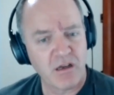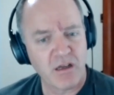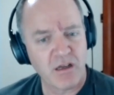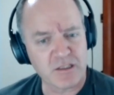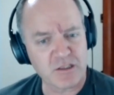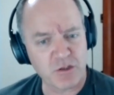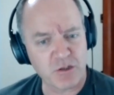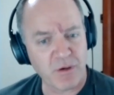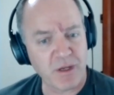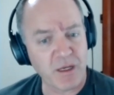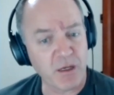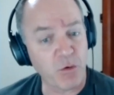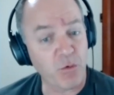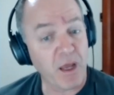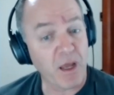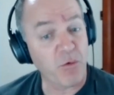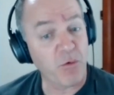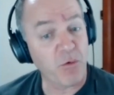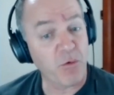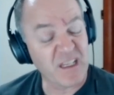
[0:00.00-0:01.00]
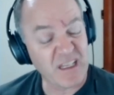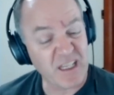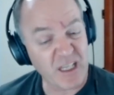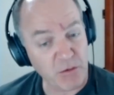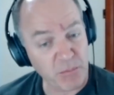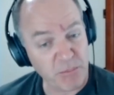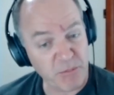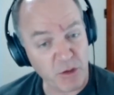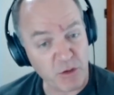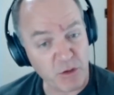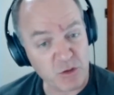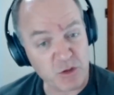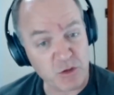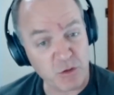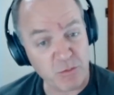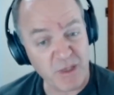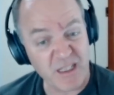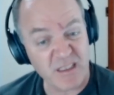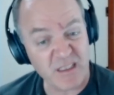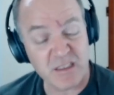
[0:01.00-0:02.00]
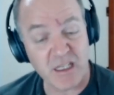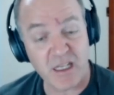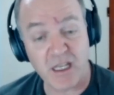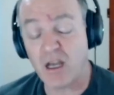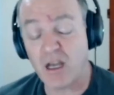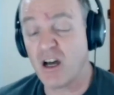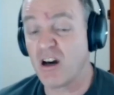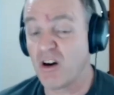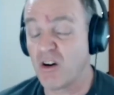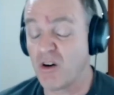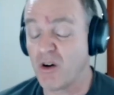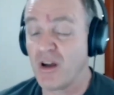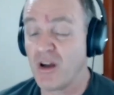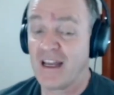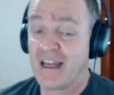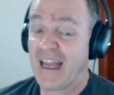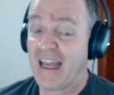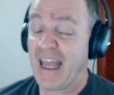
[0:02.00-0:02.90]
Is there any way we can help those who may say, oh,